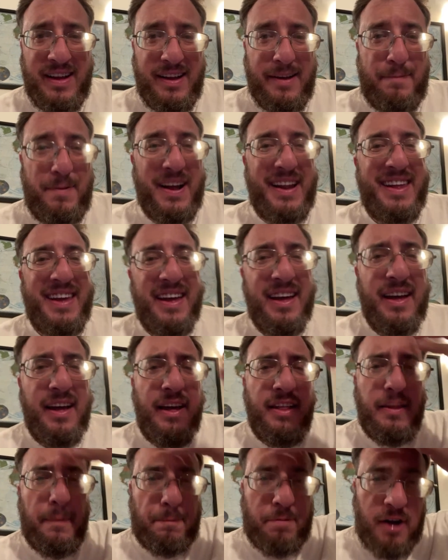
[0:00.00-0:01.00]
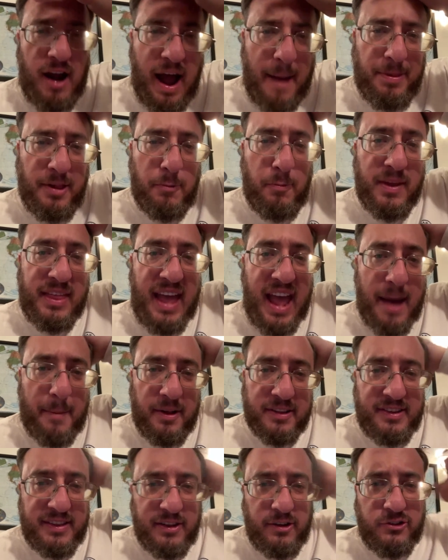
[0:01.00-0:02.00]
But the problem with
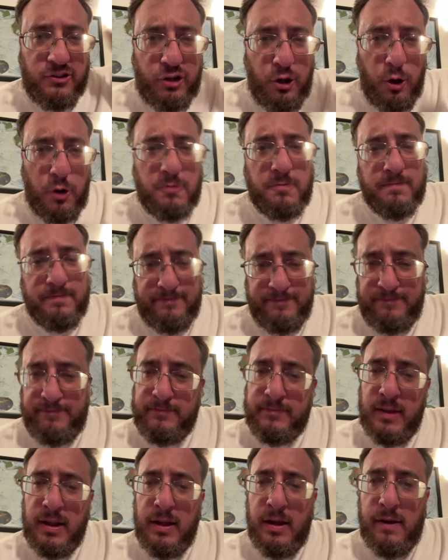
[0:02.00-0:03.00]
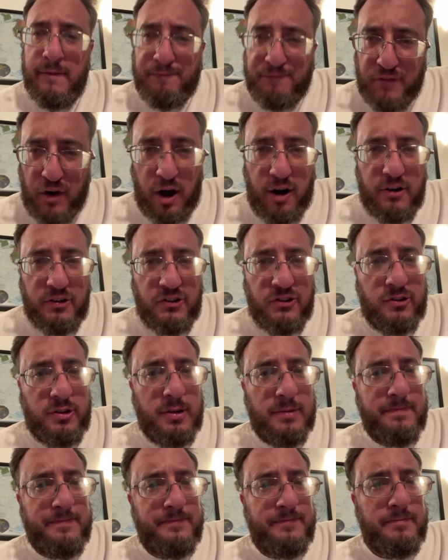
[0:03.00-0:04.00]
Hamilton, there's 2. First,
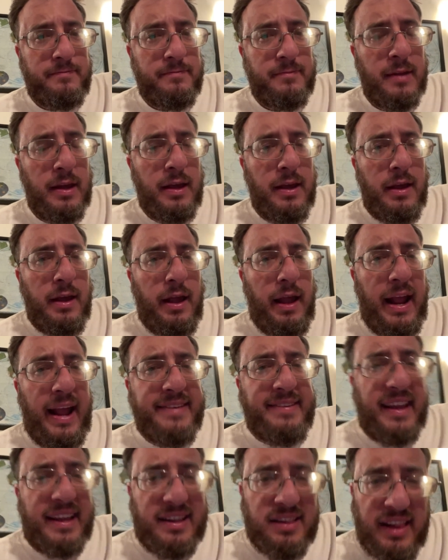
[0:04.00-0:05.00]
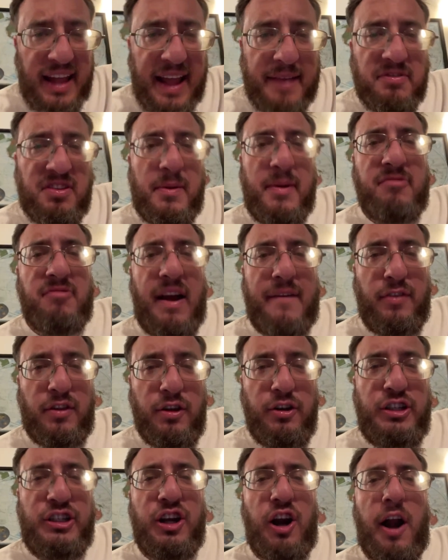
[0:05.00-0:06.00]
is it claims to be
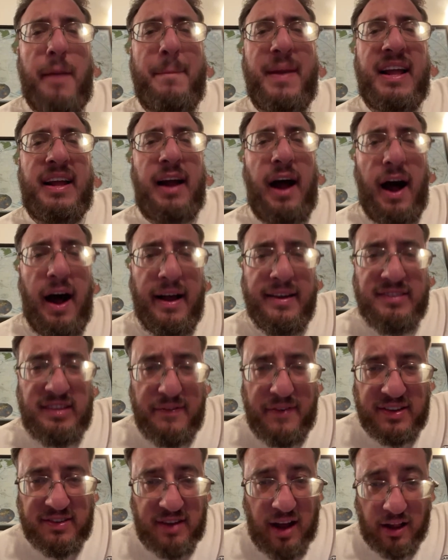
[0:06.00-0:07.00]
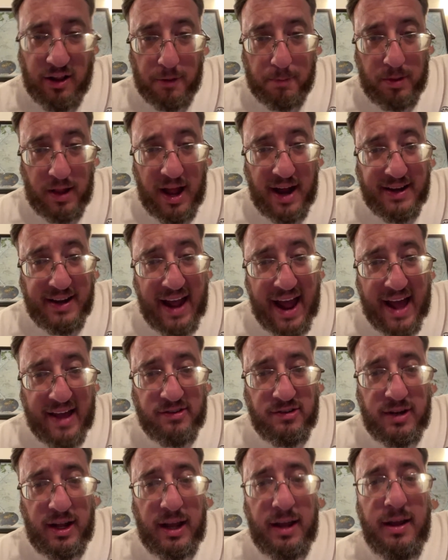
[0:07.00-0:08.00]
revolutionary because of its colorblind
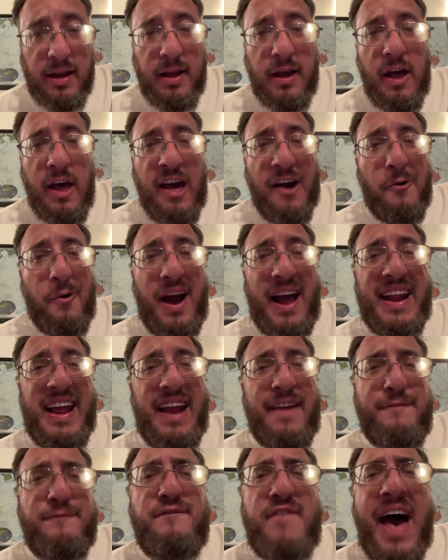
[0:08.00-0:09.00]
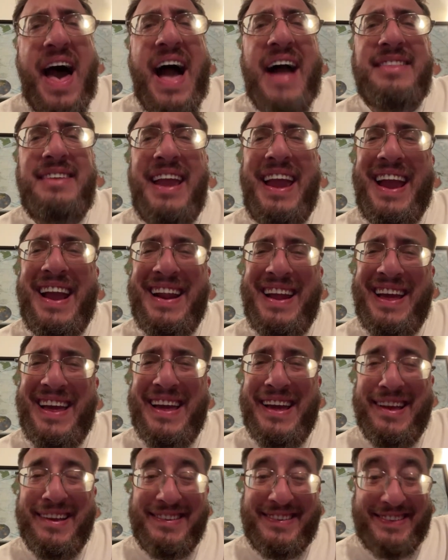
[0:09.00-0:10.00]
casting, when in fact it
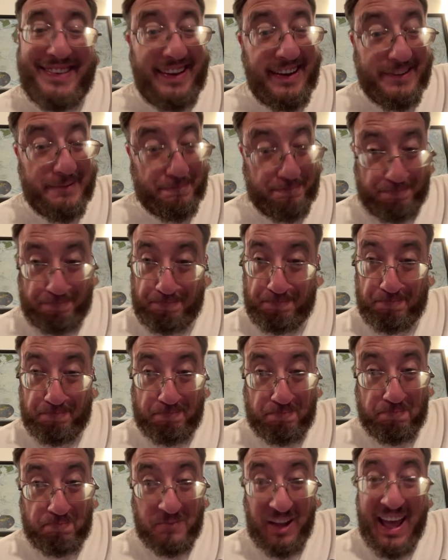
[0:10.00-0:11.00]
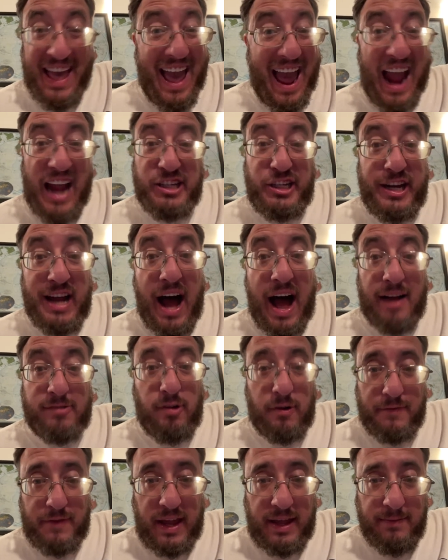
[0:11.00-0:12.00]
is
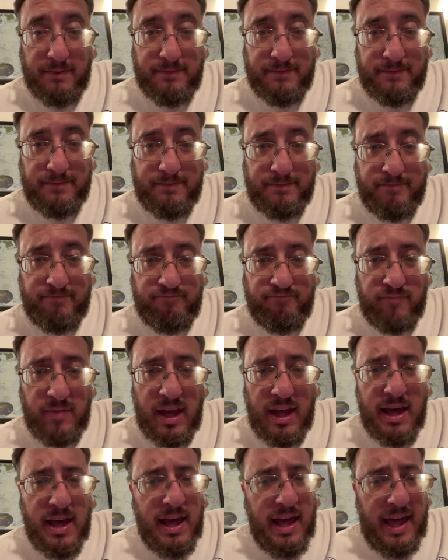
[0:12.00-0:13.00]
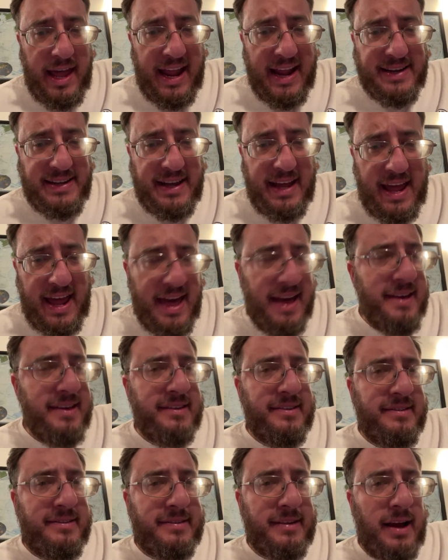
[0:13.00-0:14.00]
hagiography. It
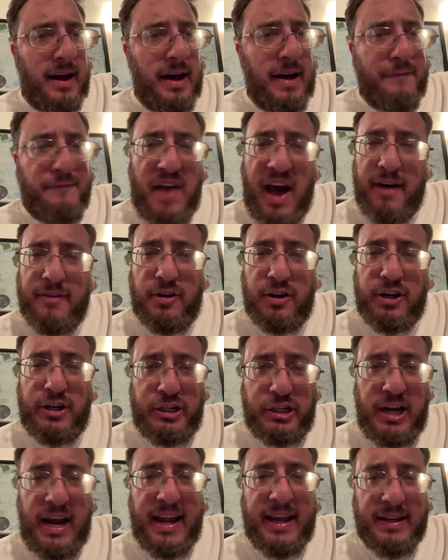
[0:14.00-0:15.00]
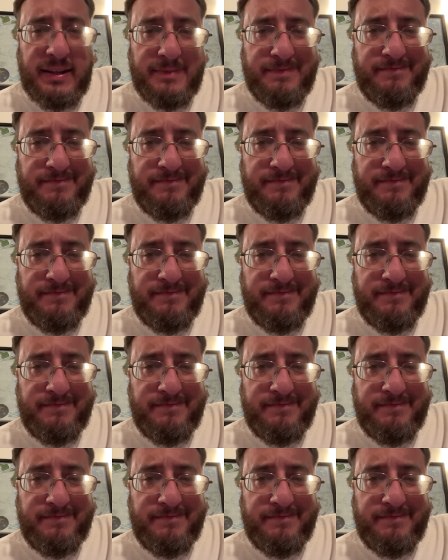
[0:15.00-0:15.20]
is founder's chic.